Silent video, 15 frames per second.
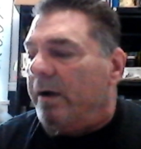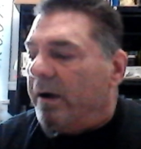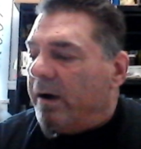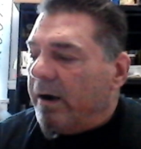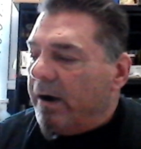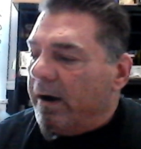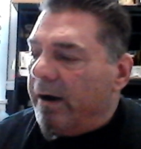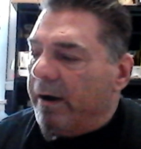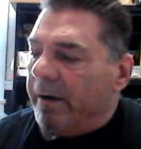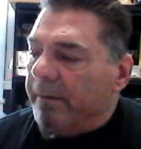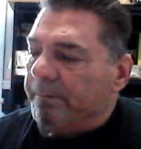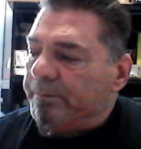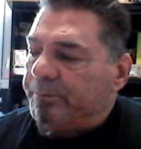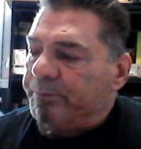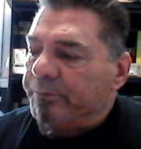
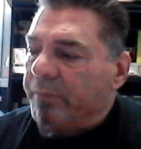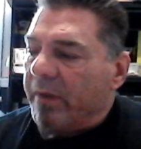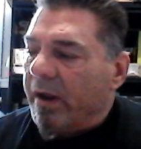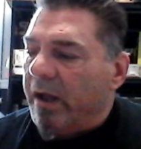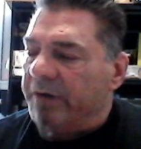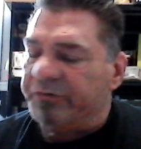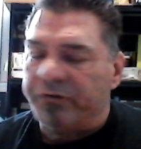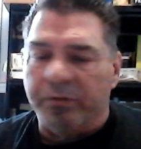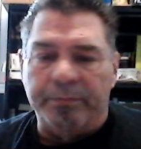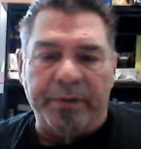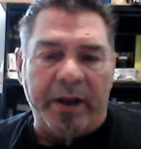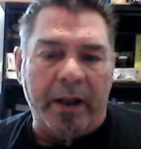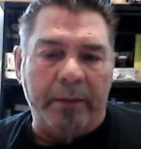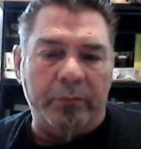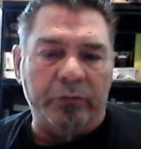I should
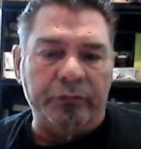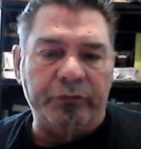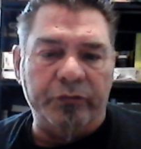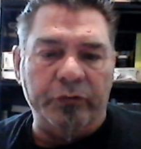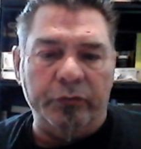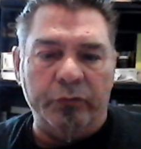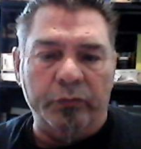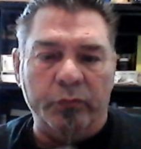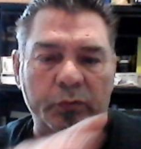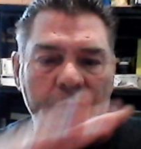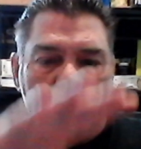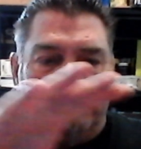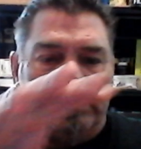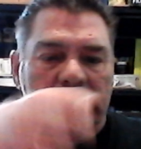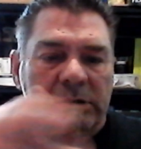be able
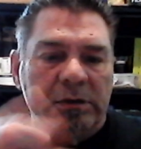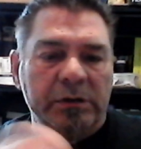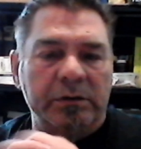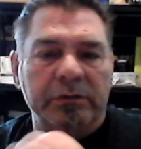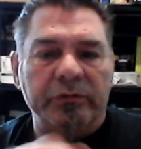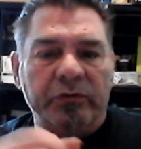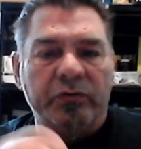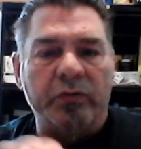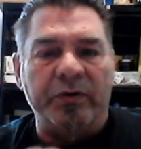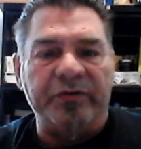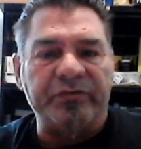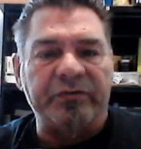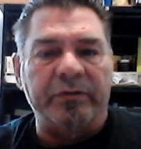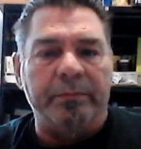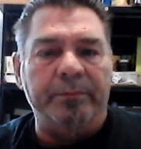to
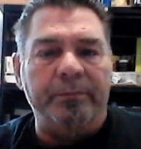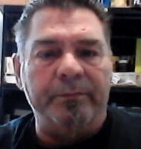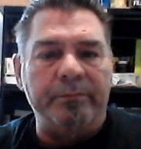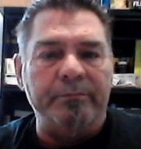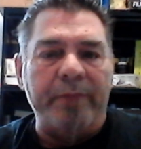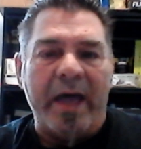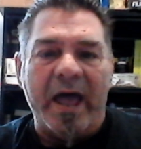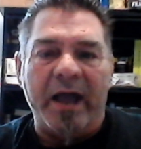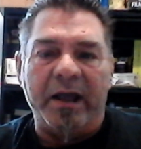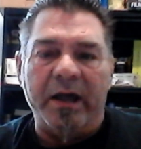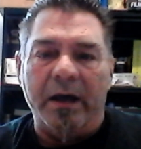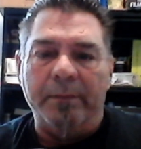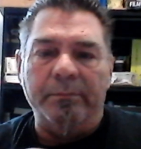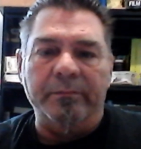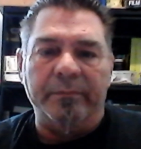twist the bag
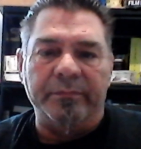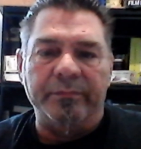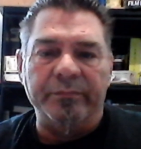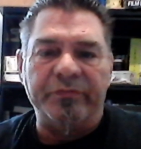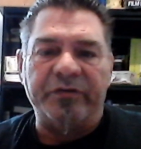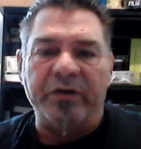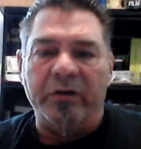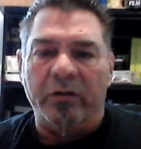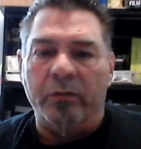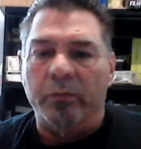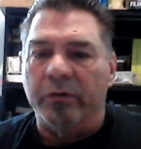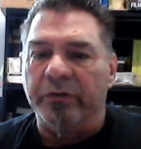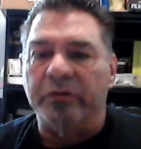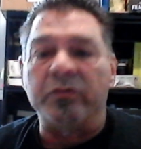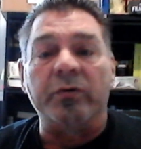up and seal it
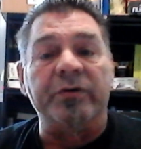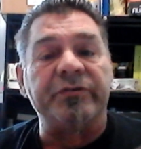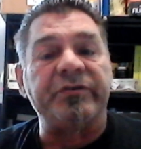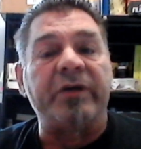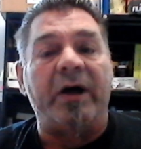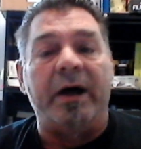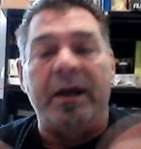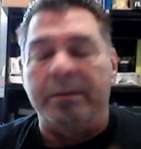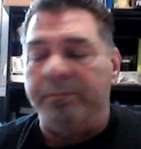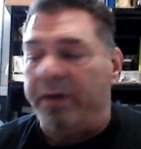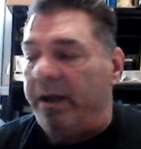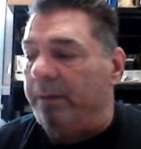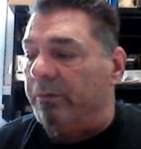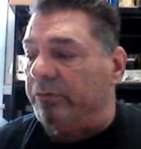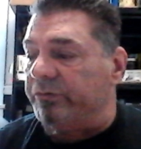with a twist tie and be
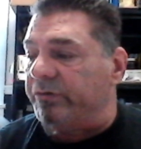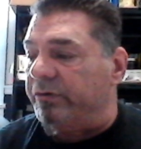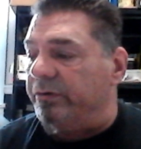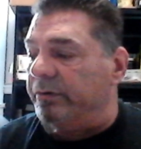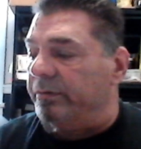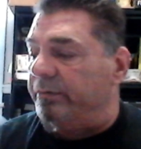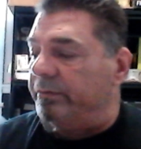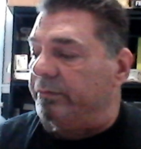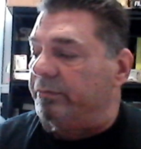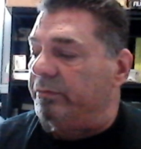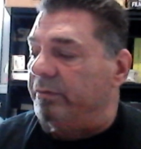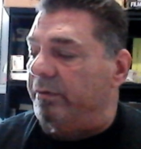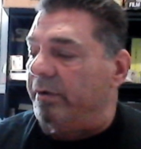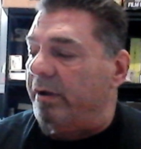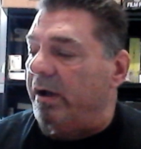able to
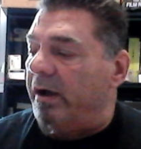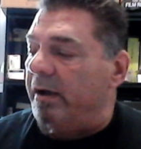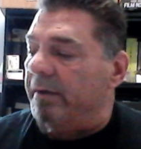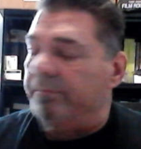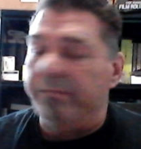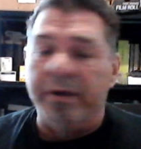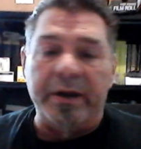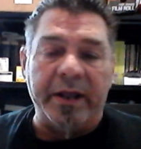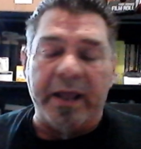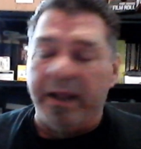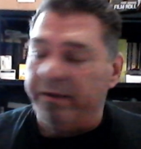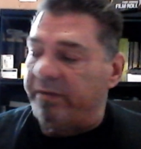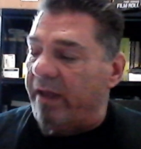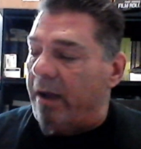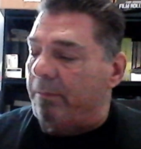
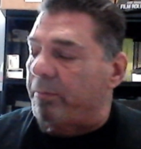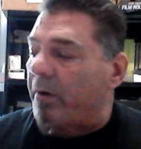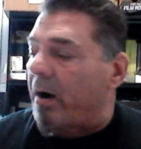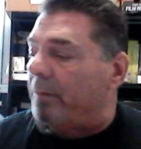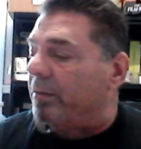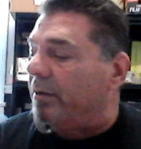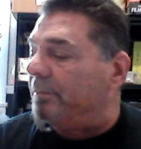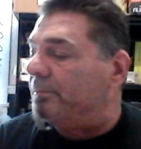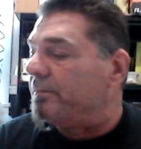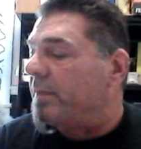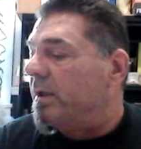mitigate that problem.